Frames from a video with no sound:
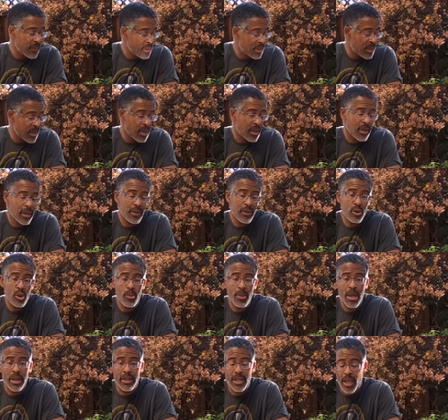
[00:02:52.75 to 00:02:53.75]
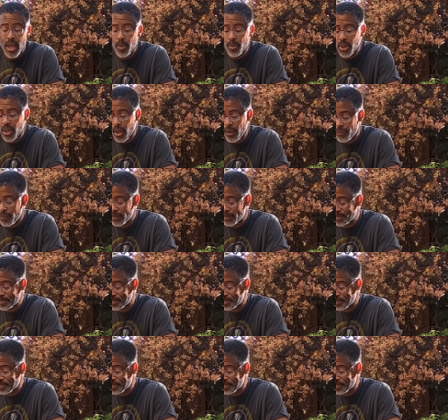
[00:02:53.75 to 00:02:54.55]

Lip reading: the Nomad camp knife.